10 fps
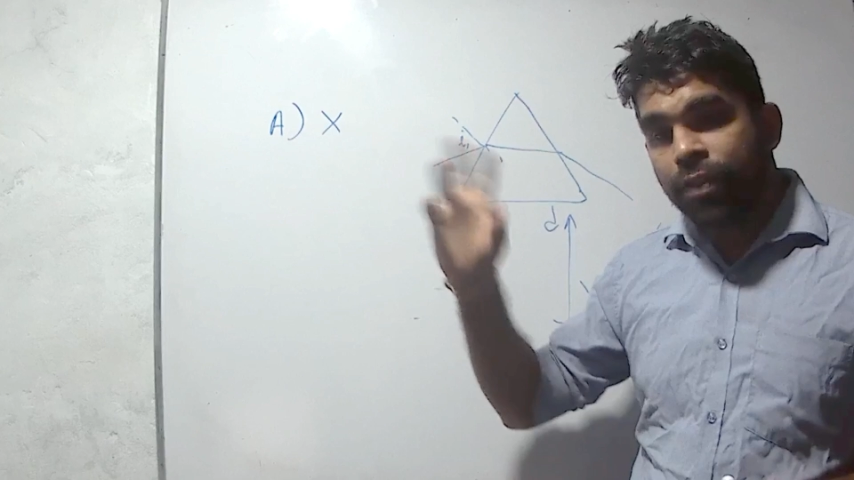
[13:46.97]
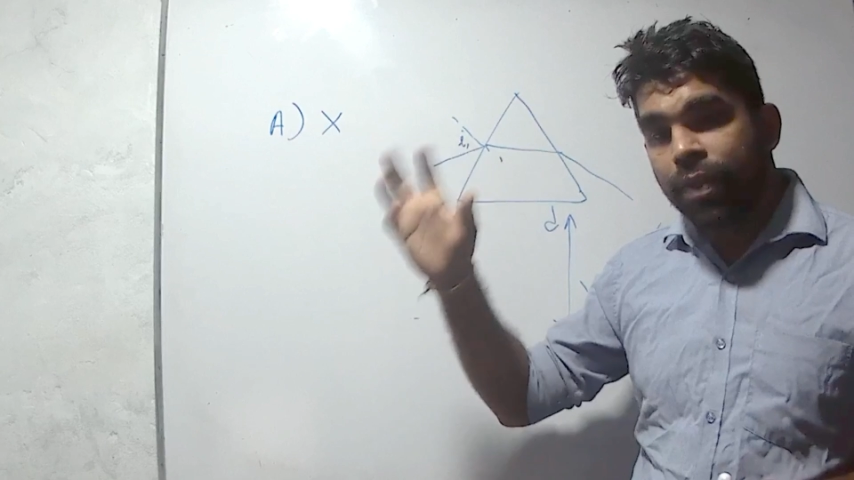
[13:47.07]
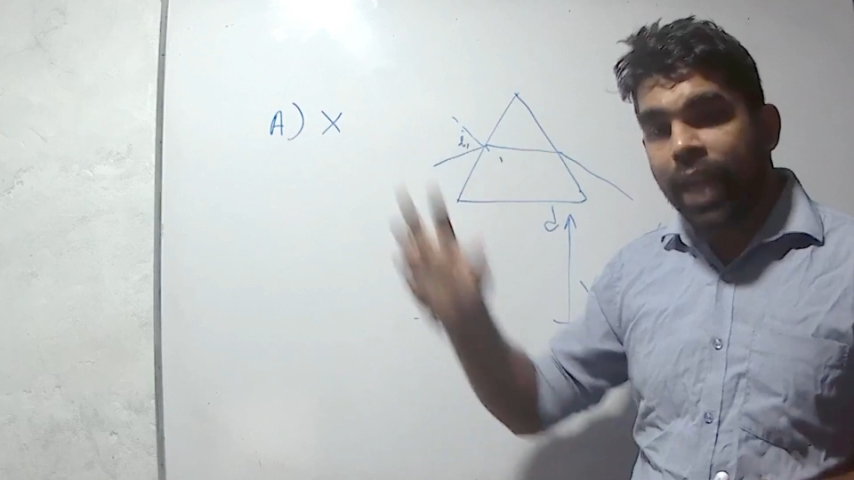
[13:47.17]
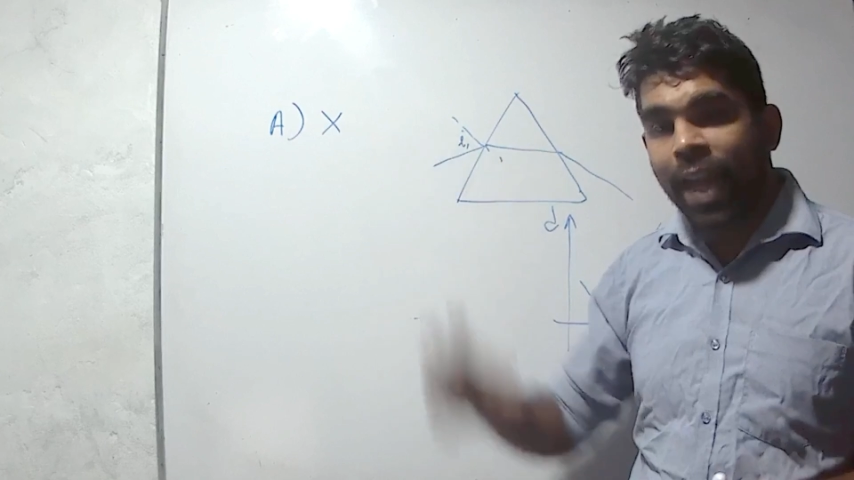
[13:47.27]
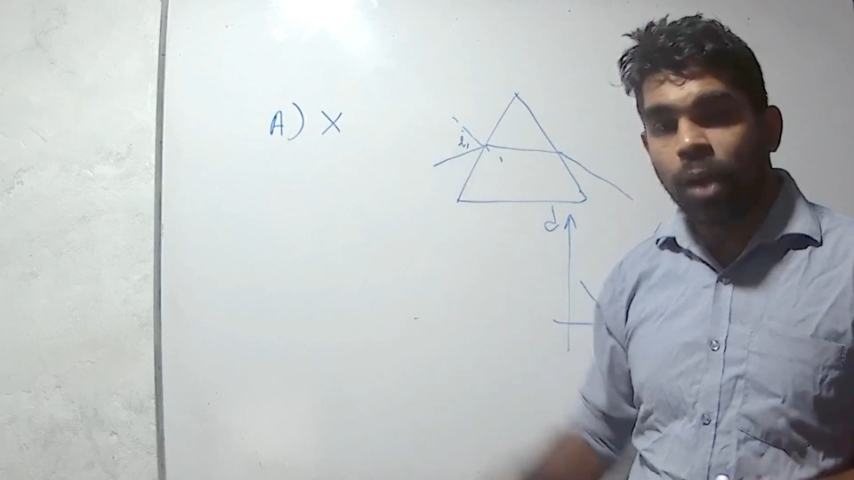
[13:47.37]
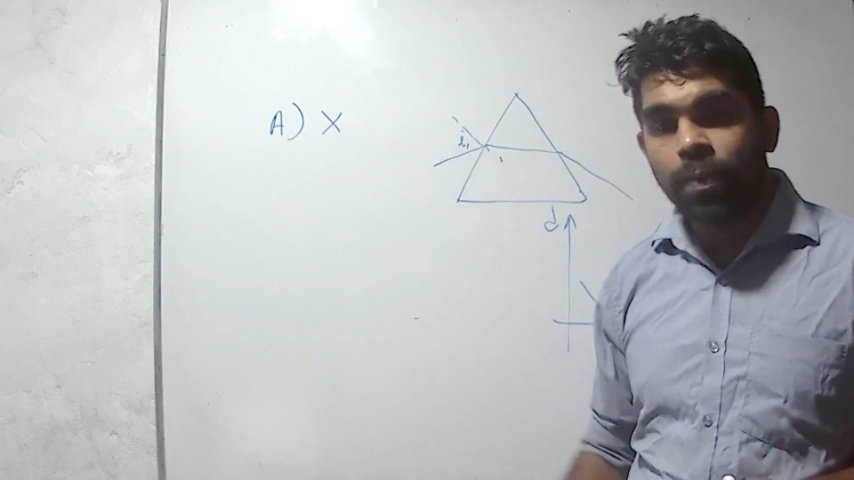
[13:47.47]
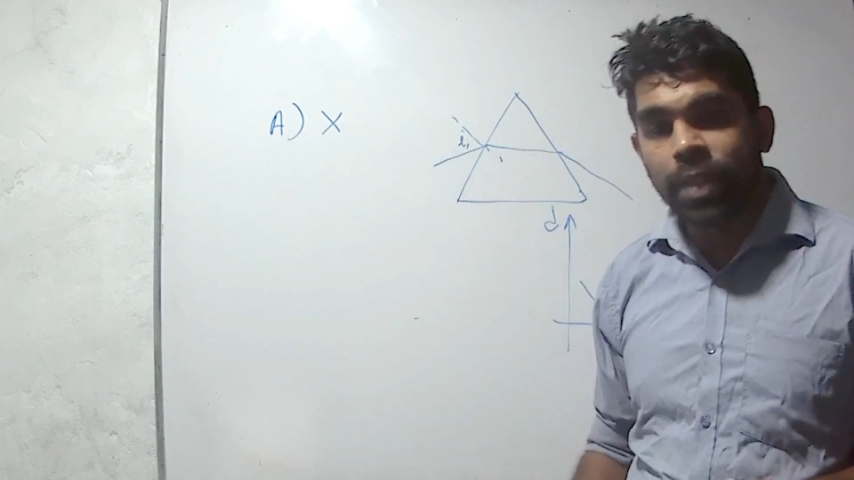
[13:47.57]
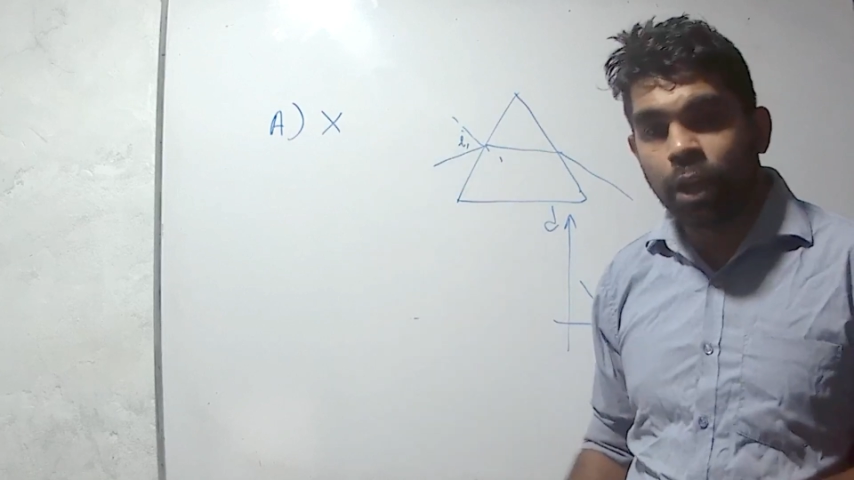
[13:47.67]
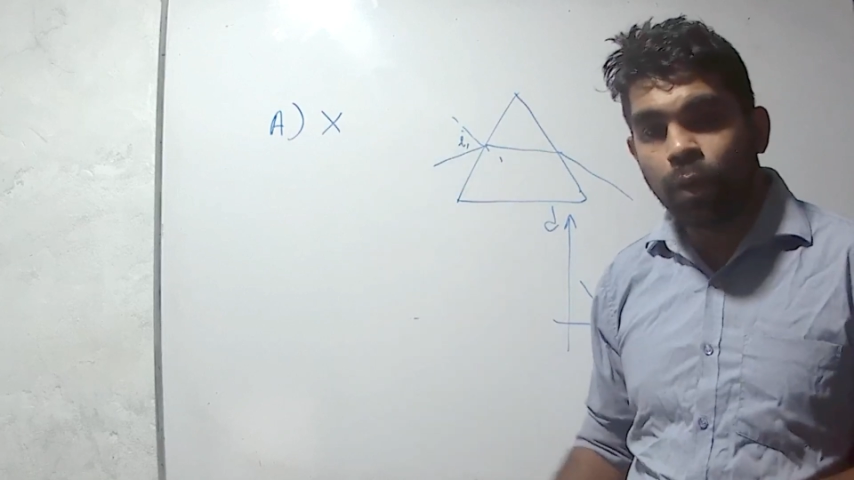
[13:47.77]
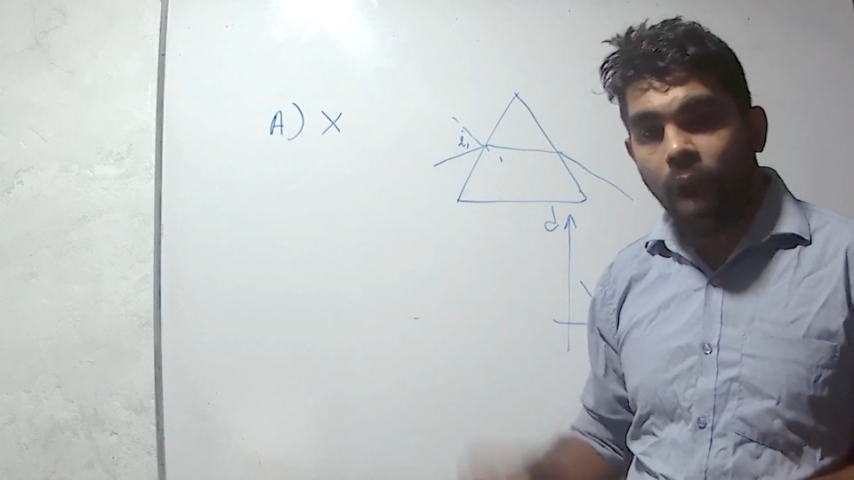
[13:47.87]
we can
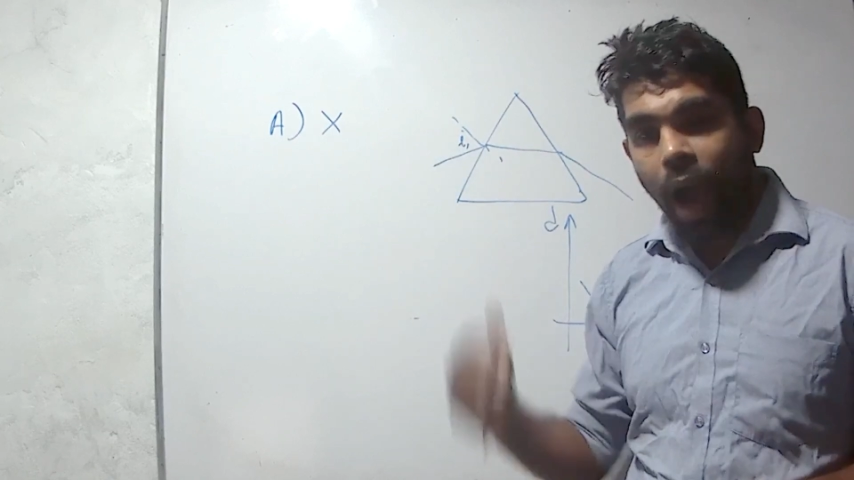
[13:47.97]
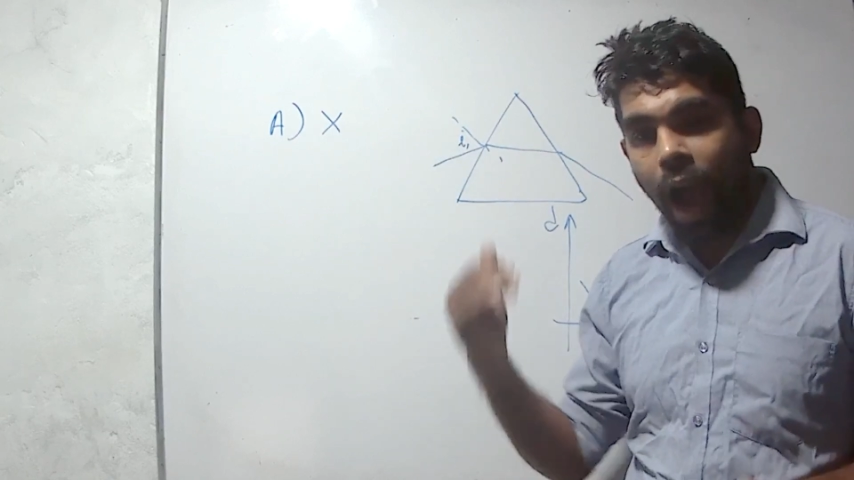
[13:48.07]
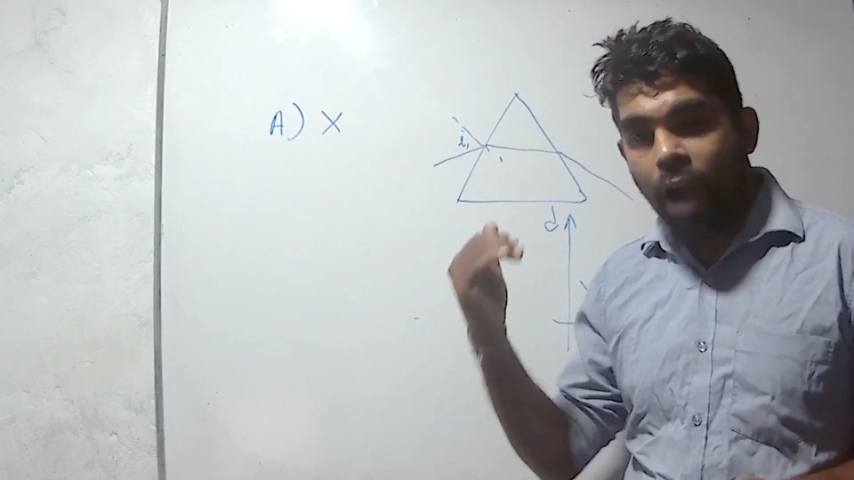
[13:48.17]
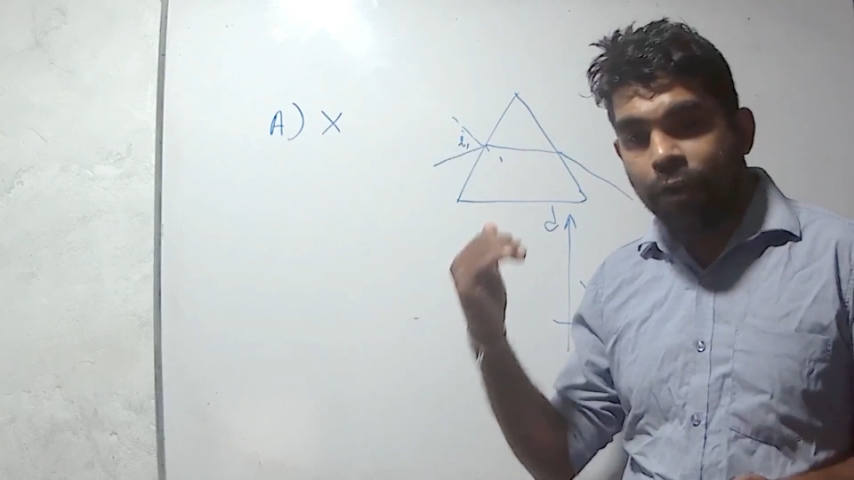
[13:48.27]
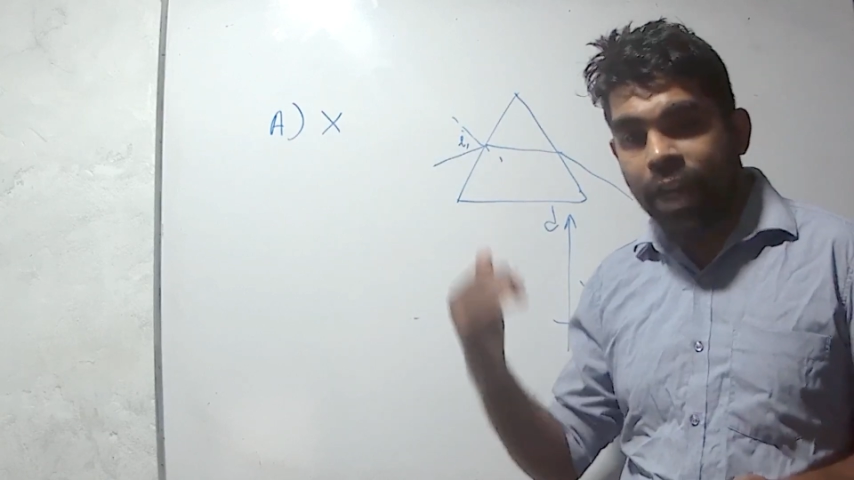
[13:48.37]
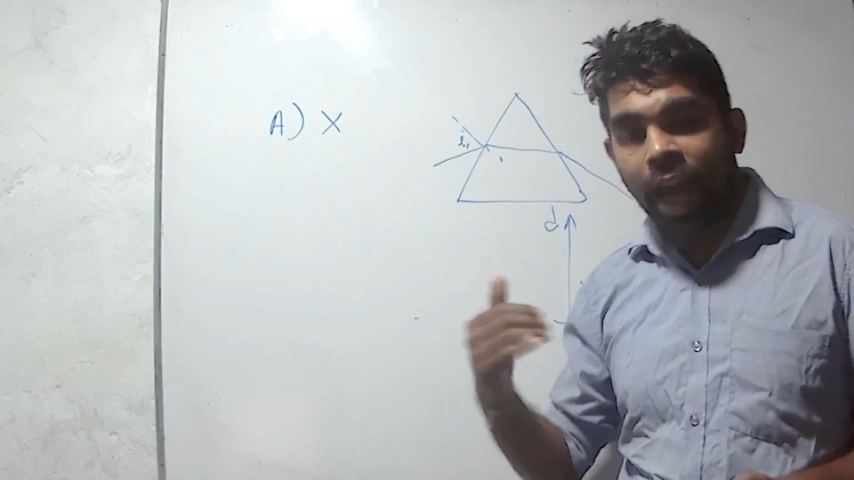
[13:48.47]
observe when